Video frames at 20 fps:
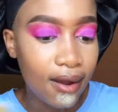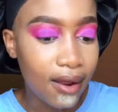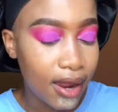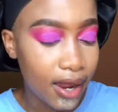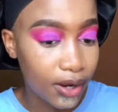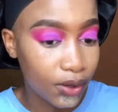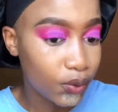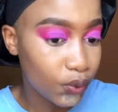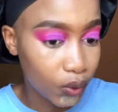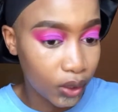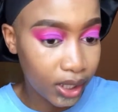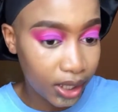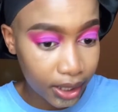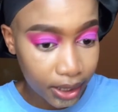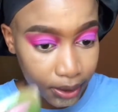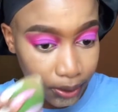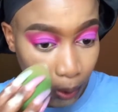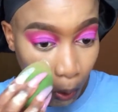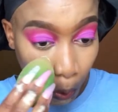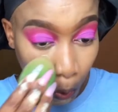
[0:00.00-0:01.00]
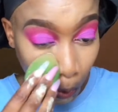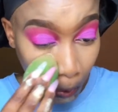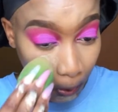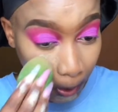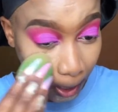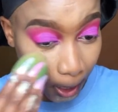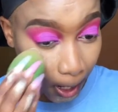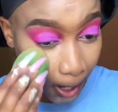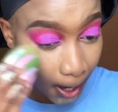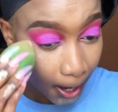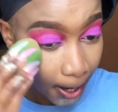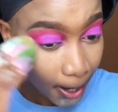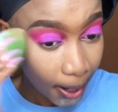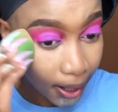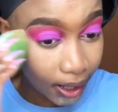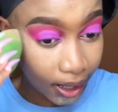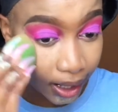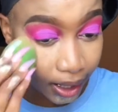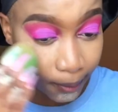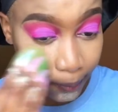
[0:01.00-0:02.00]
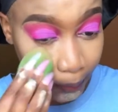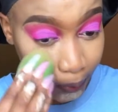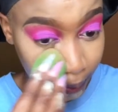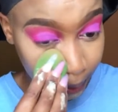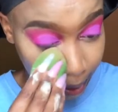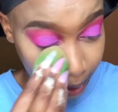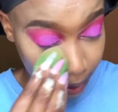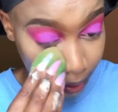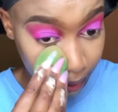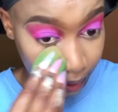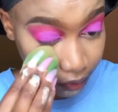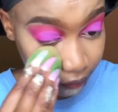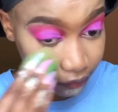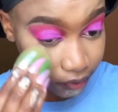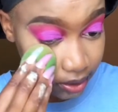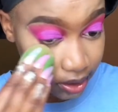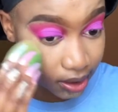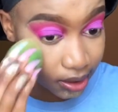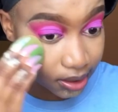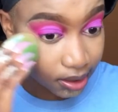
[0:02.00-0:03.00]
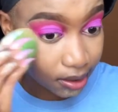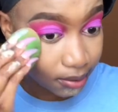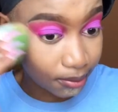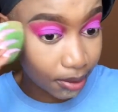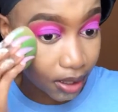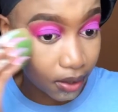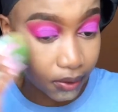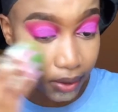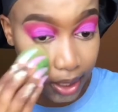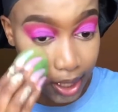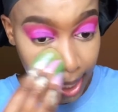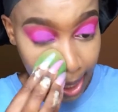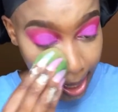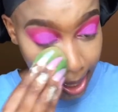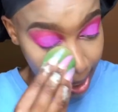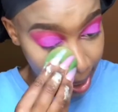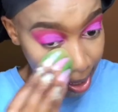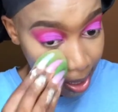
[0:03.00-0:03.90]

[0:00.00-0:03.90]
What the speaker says: I really don't like putting a lot of setting powder